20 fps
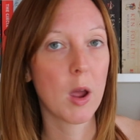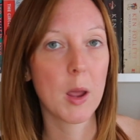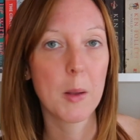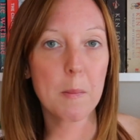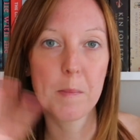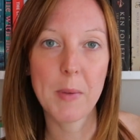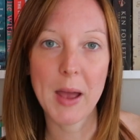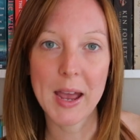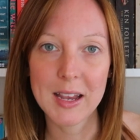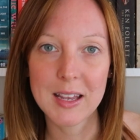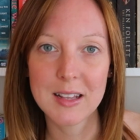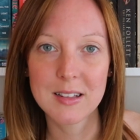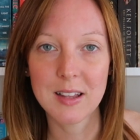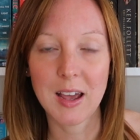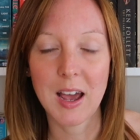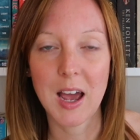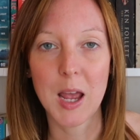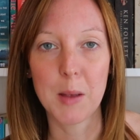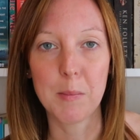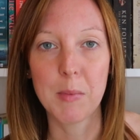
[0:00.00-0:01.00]
going back in
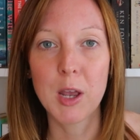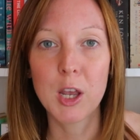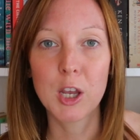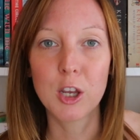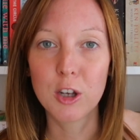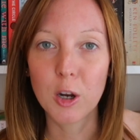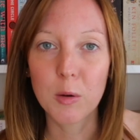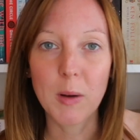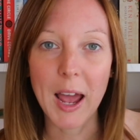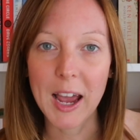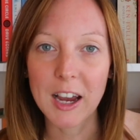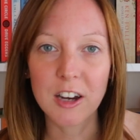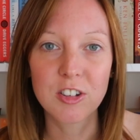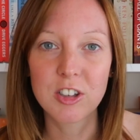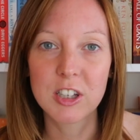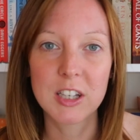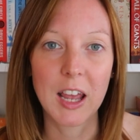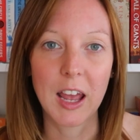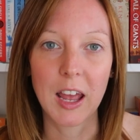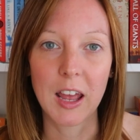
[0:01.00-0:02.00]
time, you don't
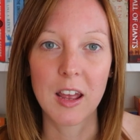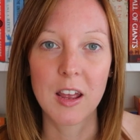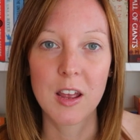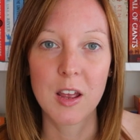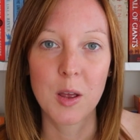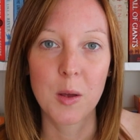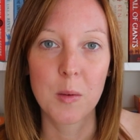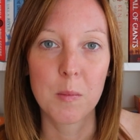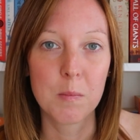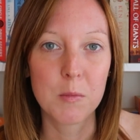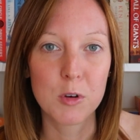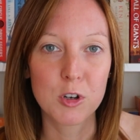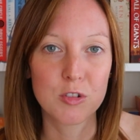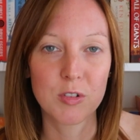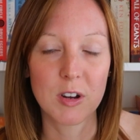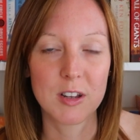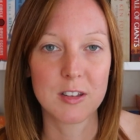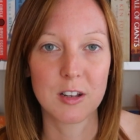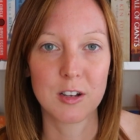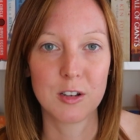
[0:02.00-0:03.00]
actually get
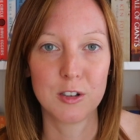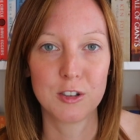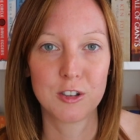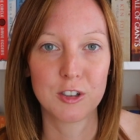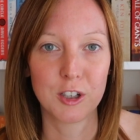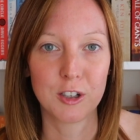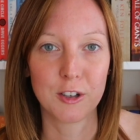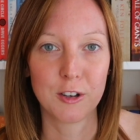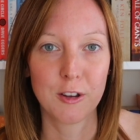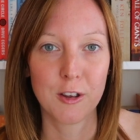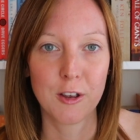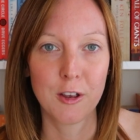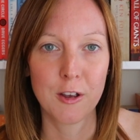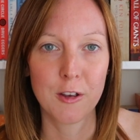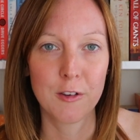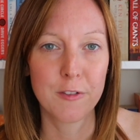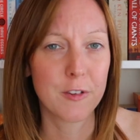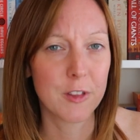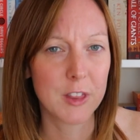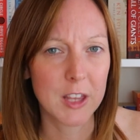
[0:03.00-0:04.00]
much resolution
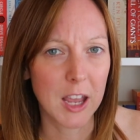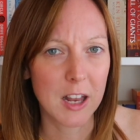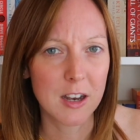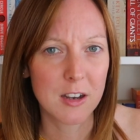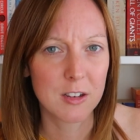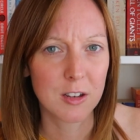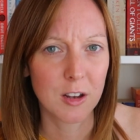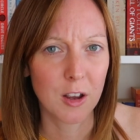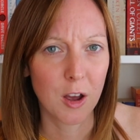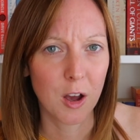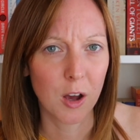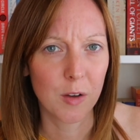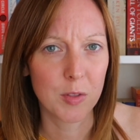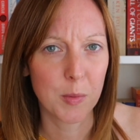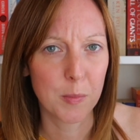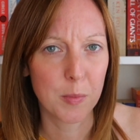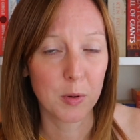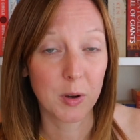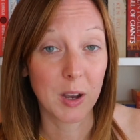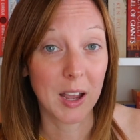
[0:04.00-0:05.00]
for the end of
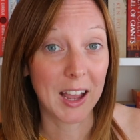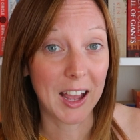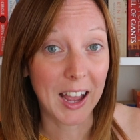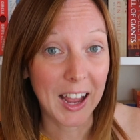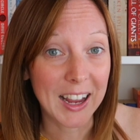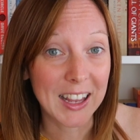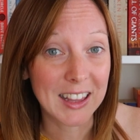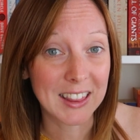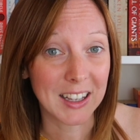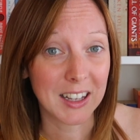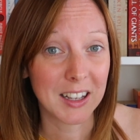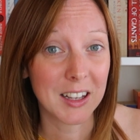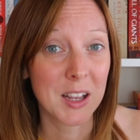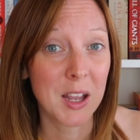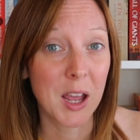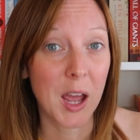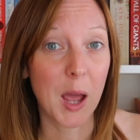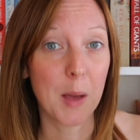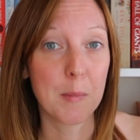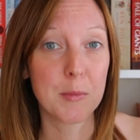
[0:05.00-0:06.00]
the book either,
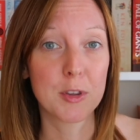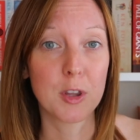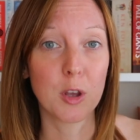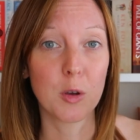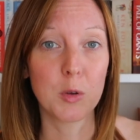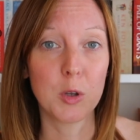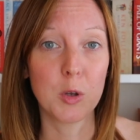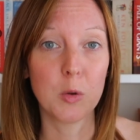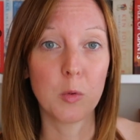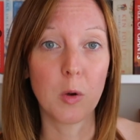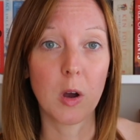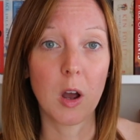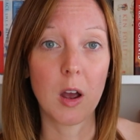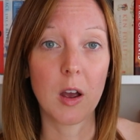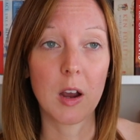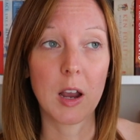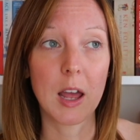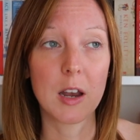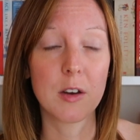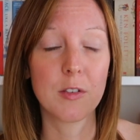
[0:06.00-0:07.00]
and um, so you
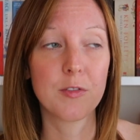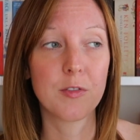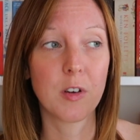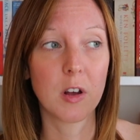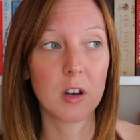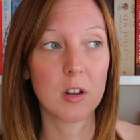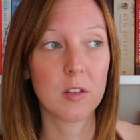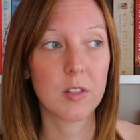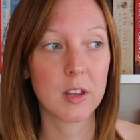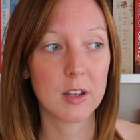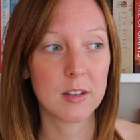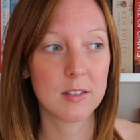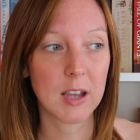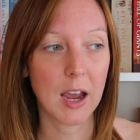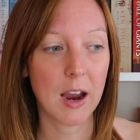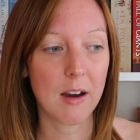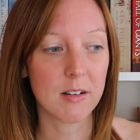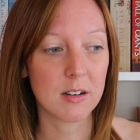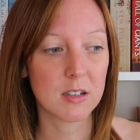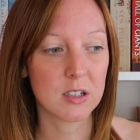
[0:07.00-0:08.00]
kind of follow these
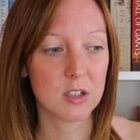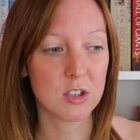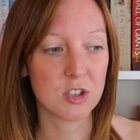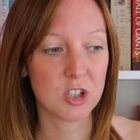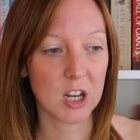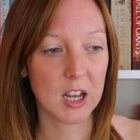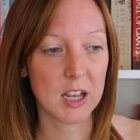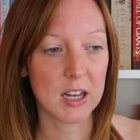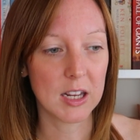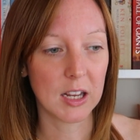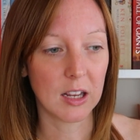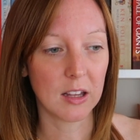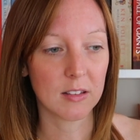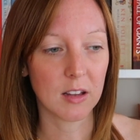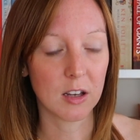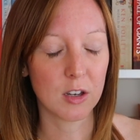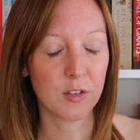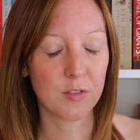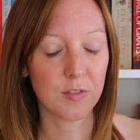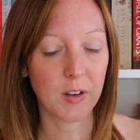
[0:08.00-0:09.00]
characters'
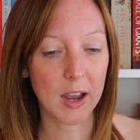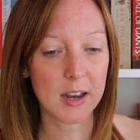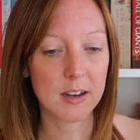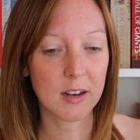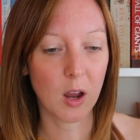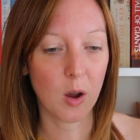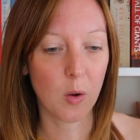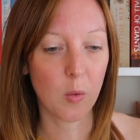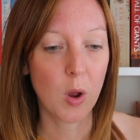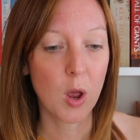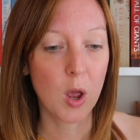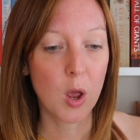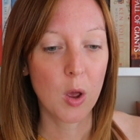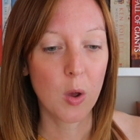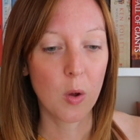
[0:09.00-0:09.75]
journeys and you find out